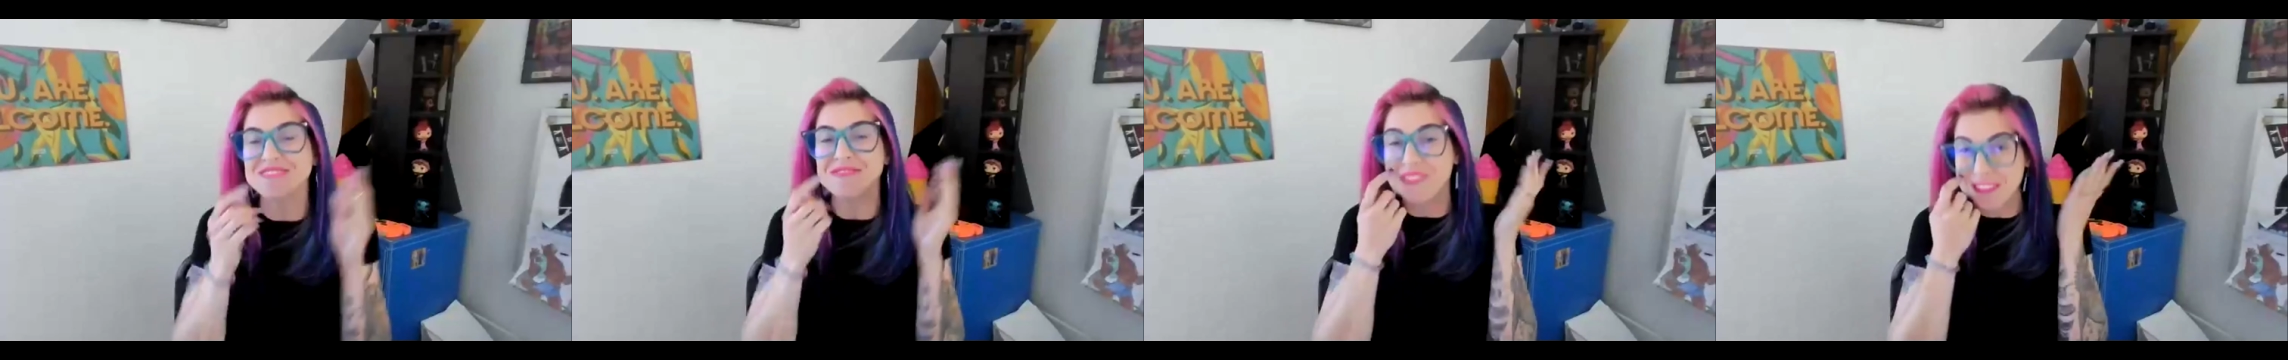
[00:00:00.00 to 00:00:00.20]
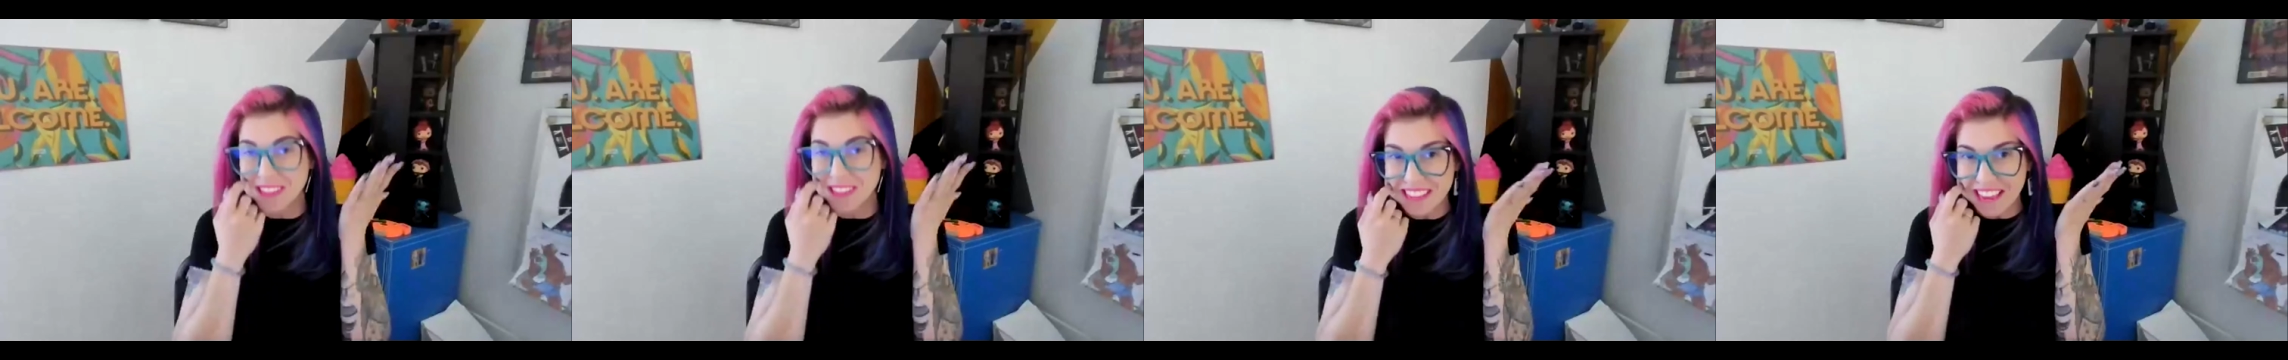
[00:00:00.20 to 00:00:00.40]

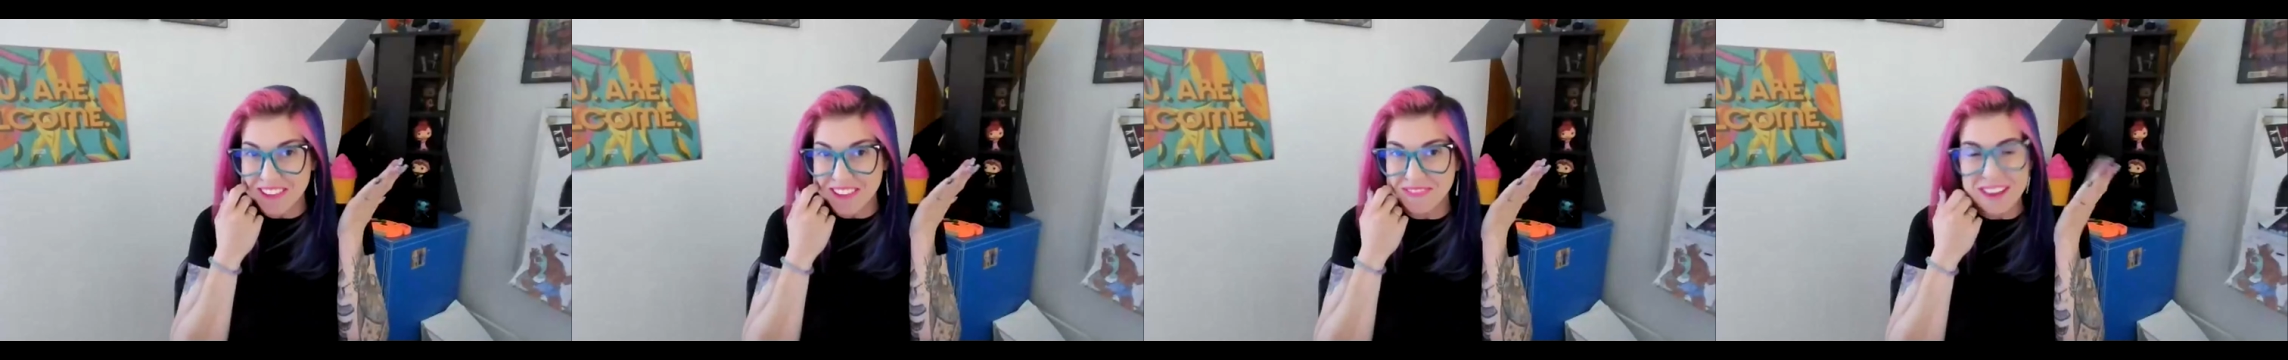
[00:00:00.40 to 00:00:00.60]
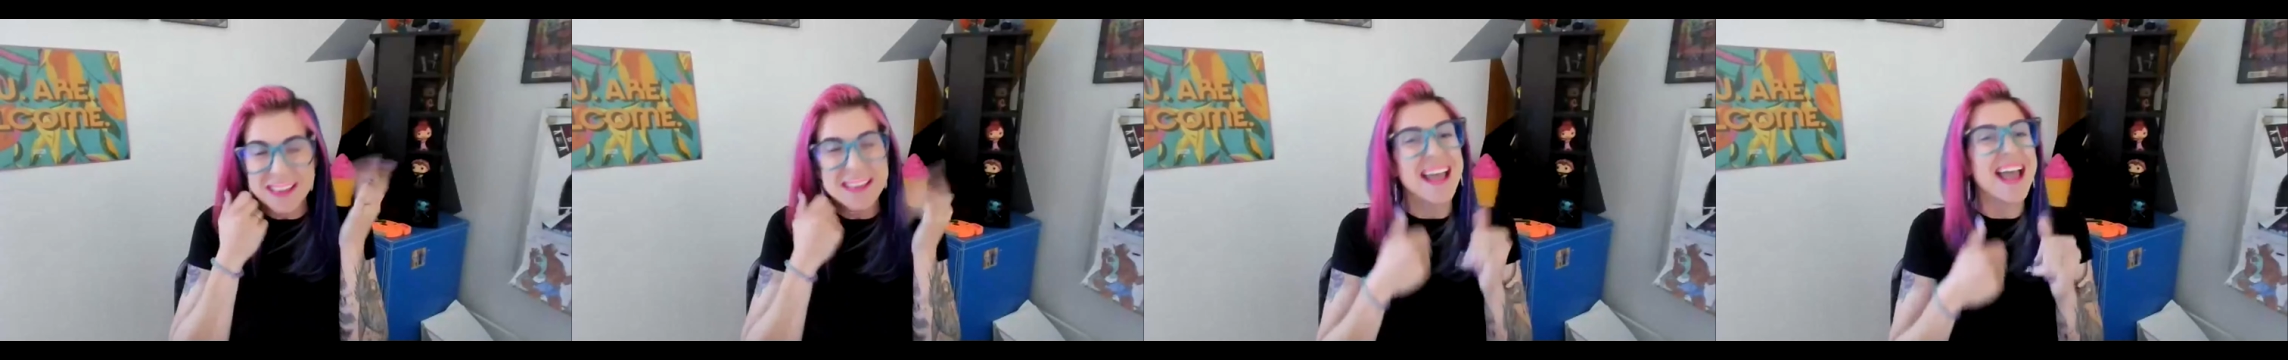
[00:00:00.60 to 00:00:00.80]
as well as
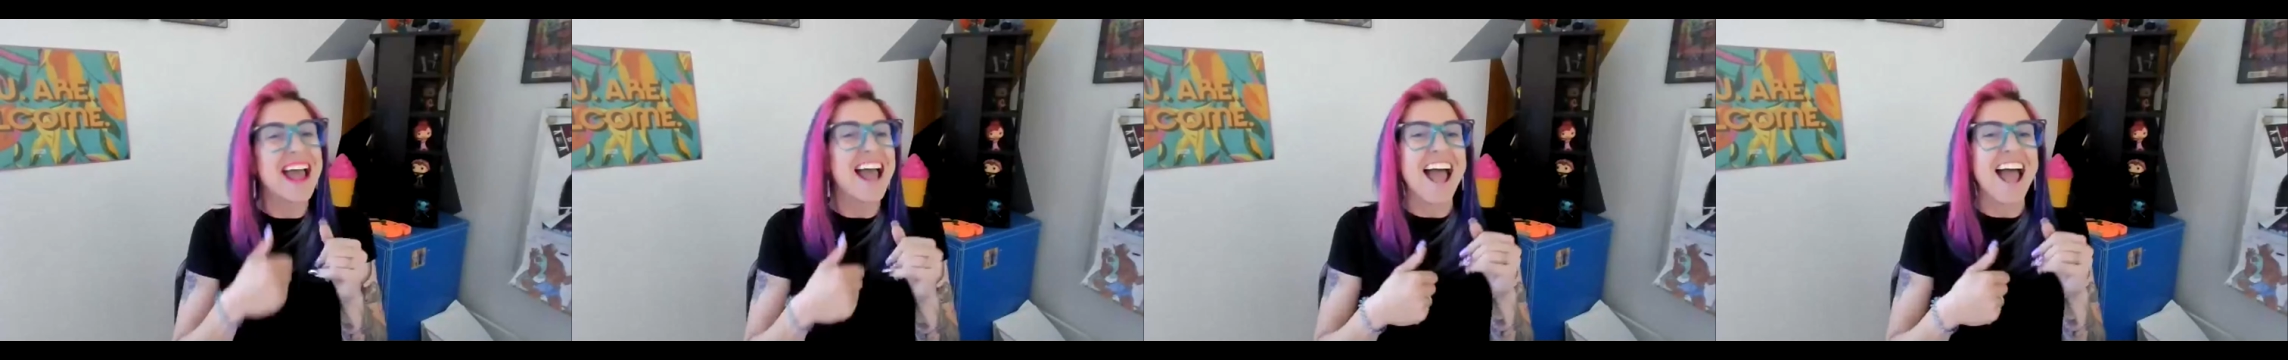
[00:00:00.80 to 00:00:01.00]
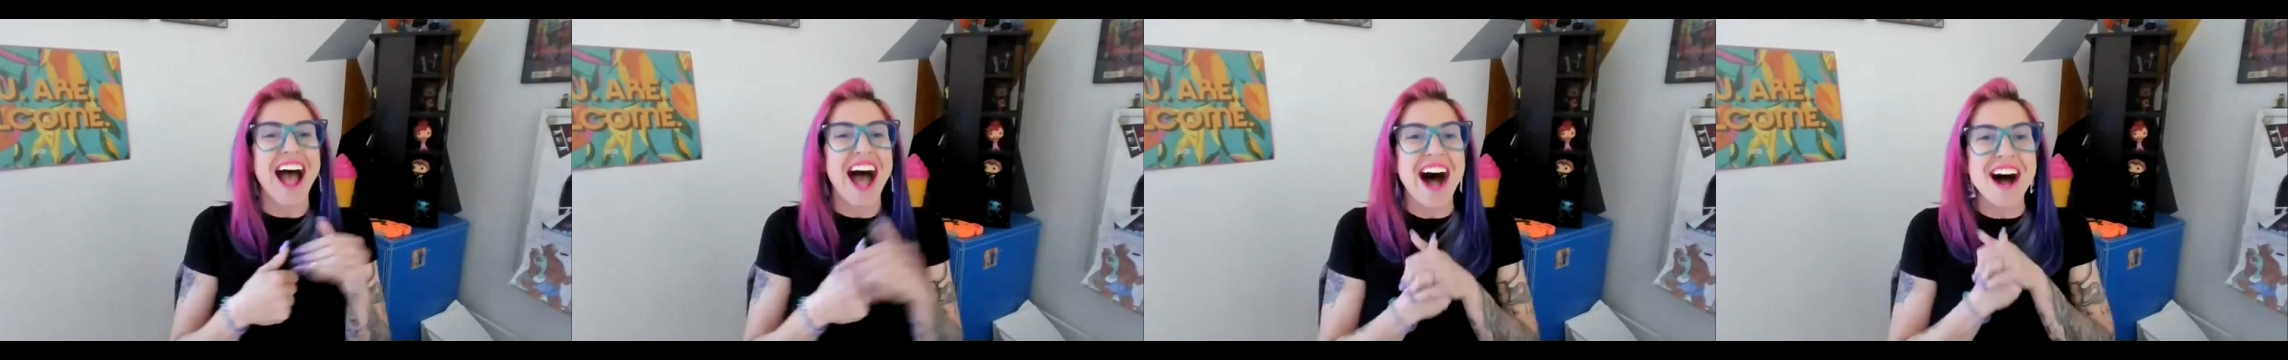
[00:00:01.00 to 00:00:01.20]
Amy.
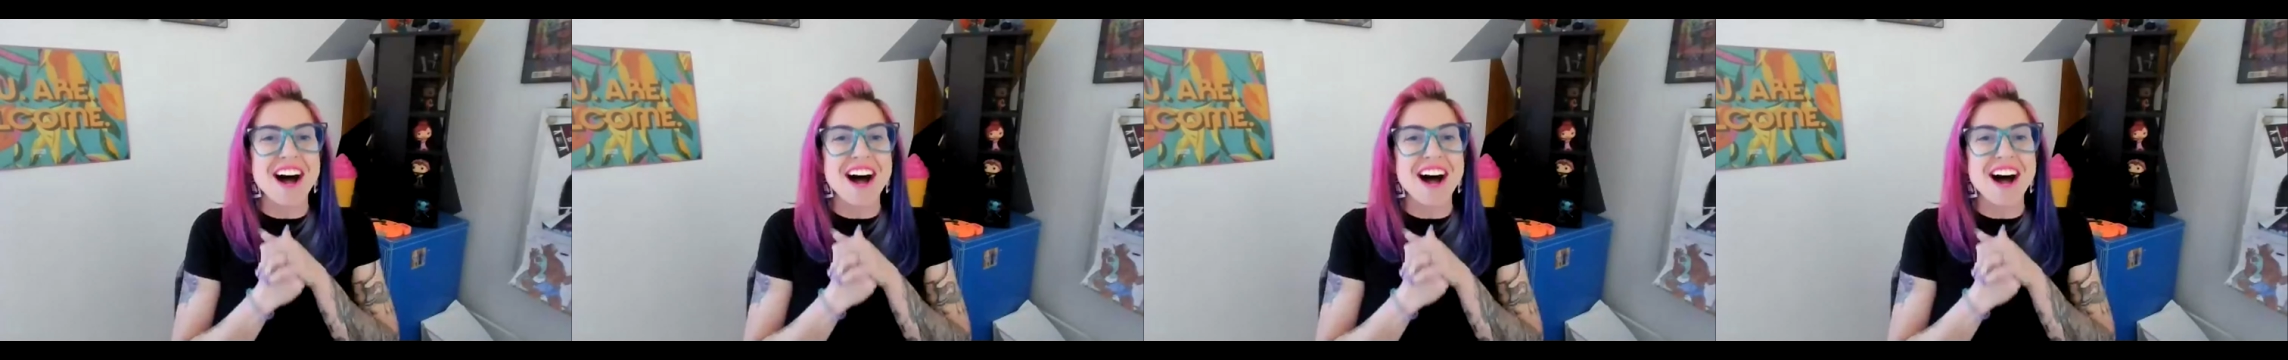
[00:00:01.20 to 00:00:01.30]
